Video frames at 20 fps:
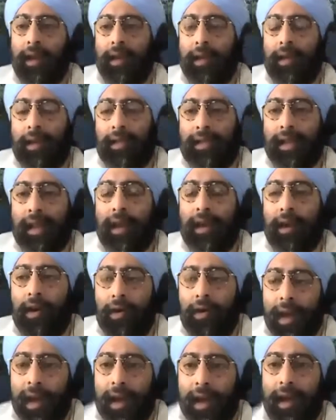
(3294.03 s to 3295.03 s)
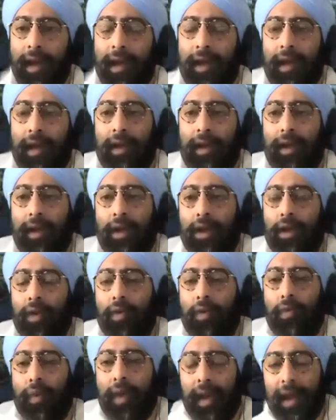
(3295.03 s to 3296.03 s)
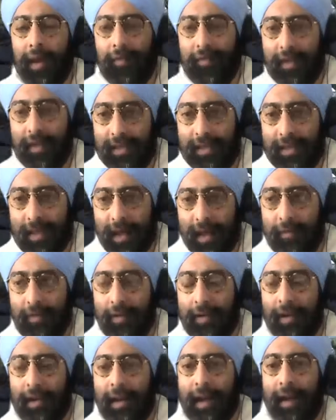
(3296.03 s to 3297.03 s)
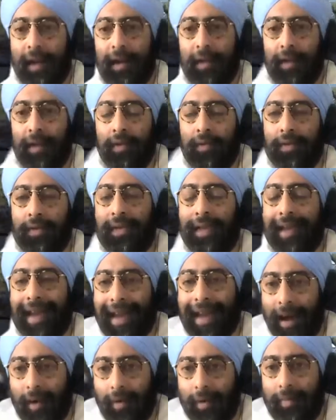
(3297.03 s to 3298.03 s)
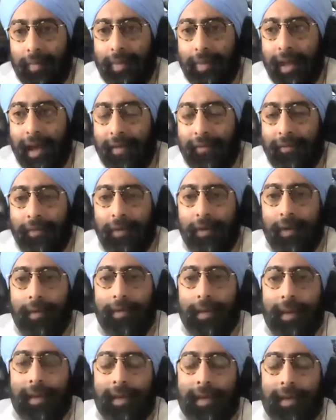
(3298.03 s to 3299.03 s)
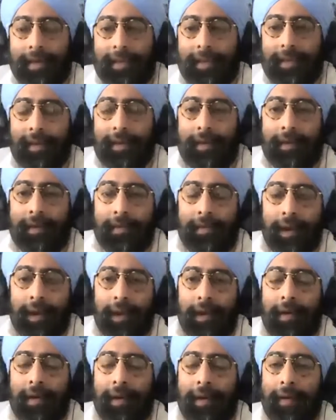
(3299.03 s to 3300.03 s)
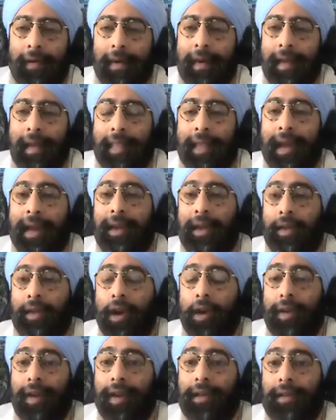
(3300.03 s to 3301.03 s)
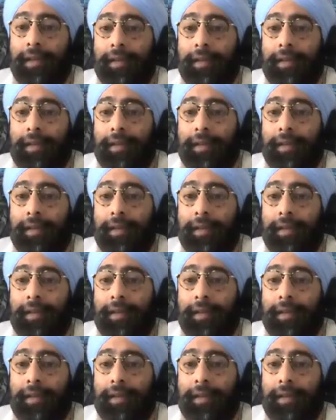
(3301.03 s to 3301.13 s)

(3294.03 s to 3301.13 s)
it's like, okay, you know, we have discovered that using our platform is the, you know, and then go into